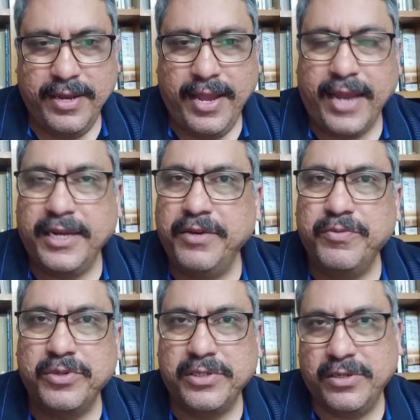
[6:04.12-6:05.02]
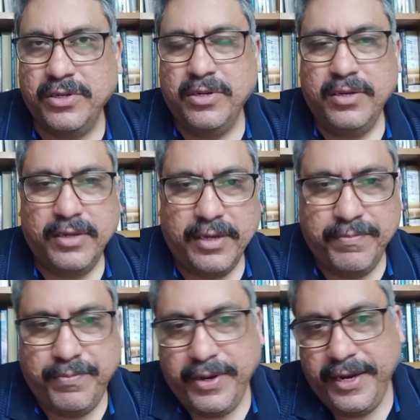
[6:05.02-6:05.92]
and he was
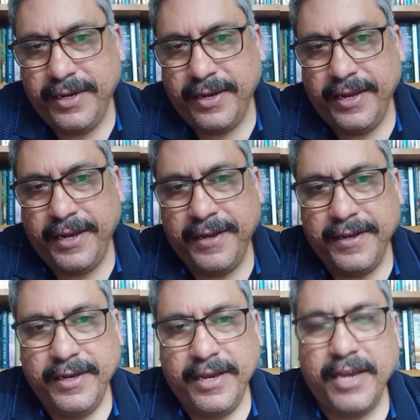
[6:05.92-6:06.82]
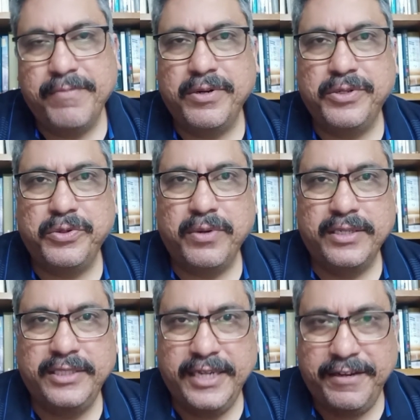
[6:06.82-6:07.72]
completely able to
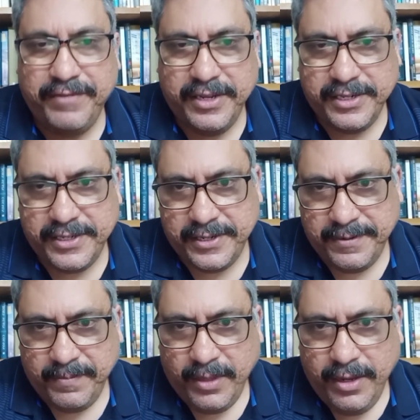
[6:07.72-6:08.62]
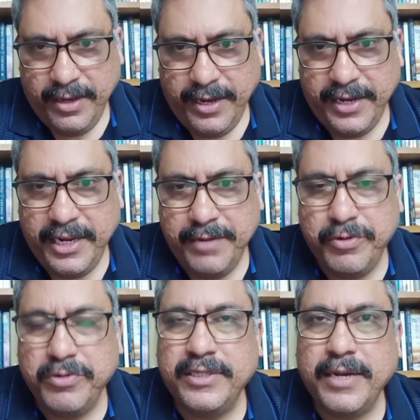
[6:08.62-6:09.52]
achieve this. In
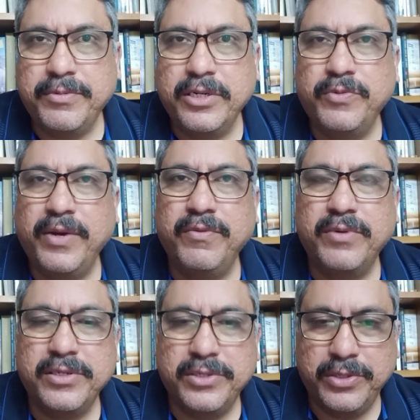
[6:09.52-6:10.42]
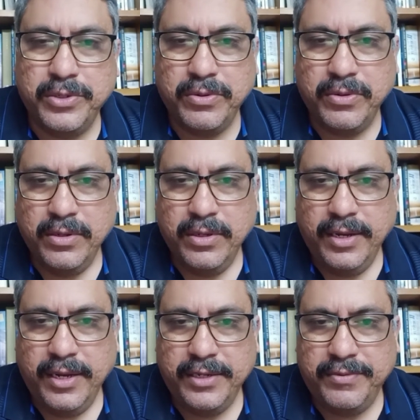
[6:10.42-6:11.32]
Hebrews chapter 12, verse 2,
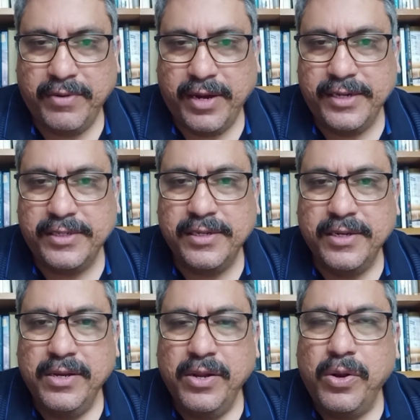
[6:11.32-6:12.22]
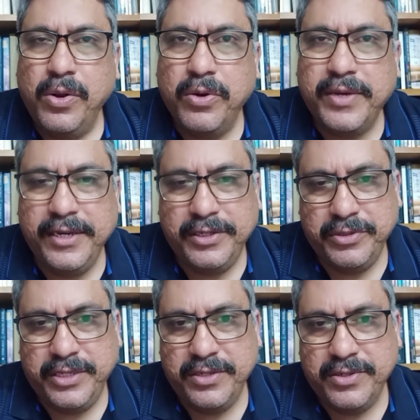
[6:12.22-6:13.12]
it writes, Looking to
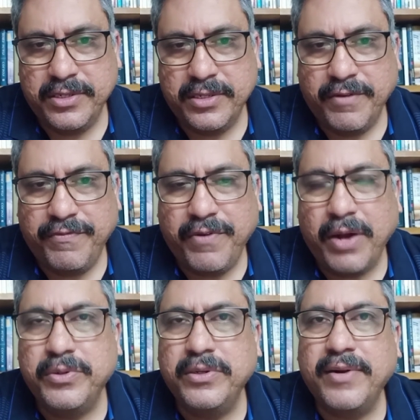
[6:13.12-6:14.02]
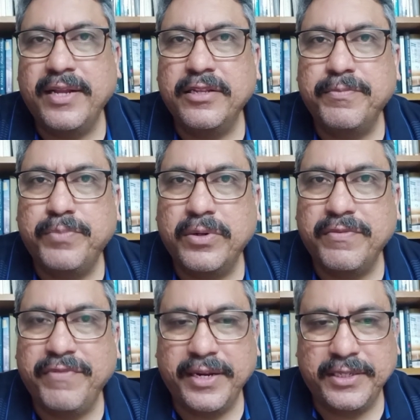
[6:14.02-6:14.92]
Jesus, the founder and the
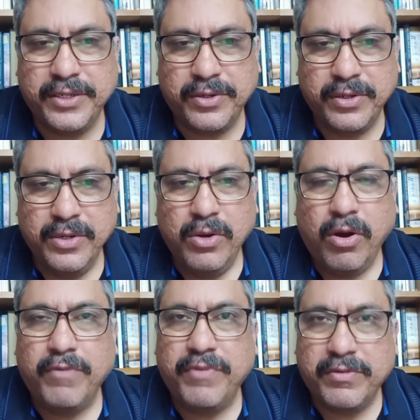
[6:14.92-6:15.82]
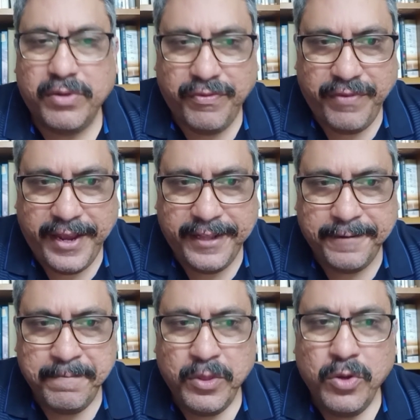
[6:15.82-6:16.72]
perfecter of our faith,
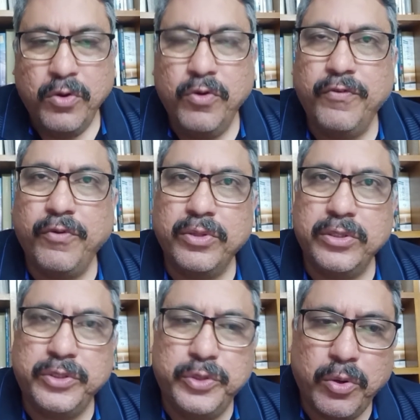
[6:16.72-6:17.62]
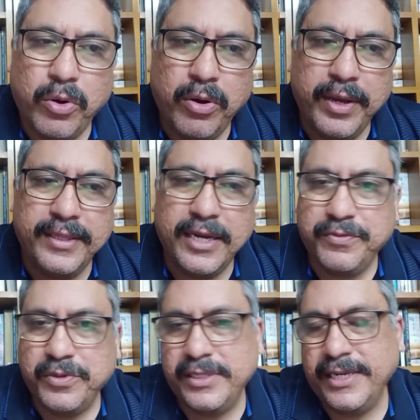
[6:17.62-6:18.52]
who for the joy that
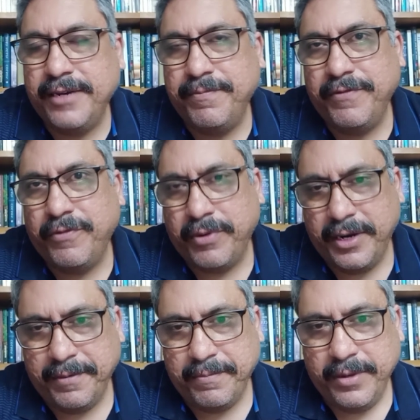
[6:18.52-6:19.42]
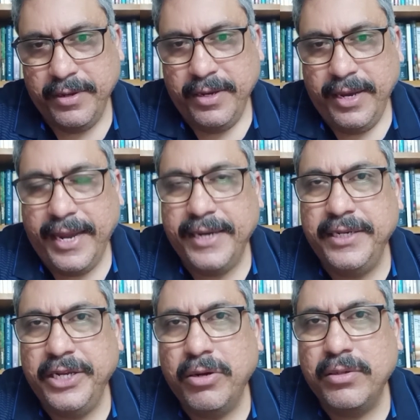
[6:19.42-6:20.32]
was set before him
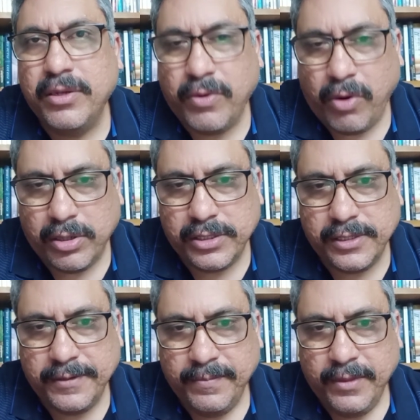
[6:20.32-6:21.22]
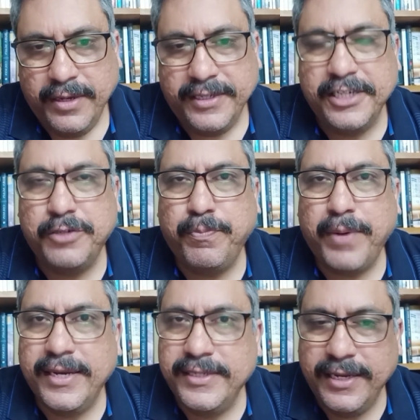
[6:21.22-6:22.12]
endure the cross,
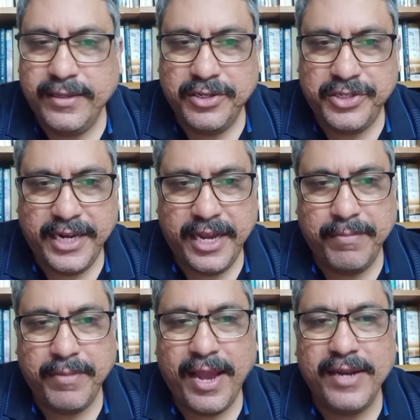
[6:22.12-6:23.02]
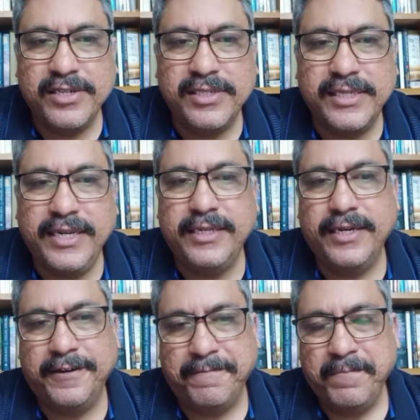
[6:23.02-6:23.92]
despising the shame, and is
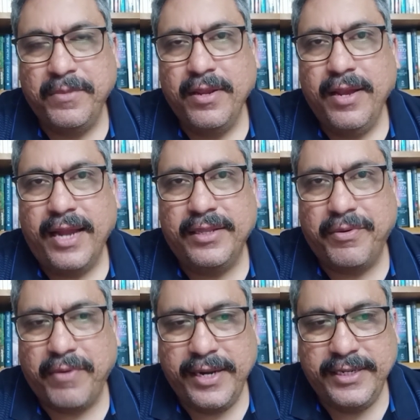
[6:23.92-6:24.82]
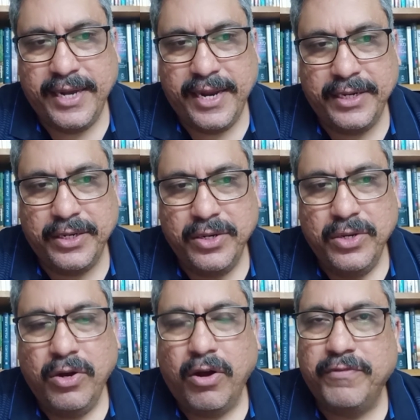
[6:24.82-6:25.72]
seated at the right hand
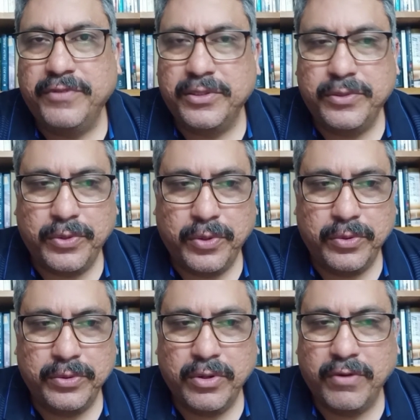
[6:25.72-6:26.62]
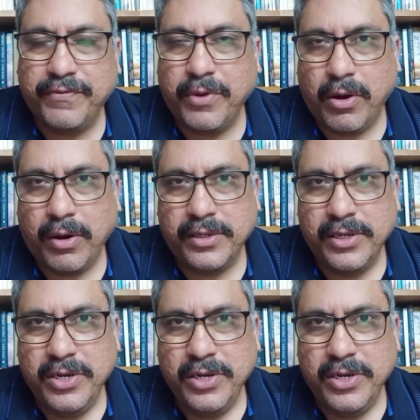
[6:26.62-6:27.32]
of the throne of God.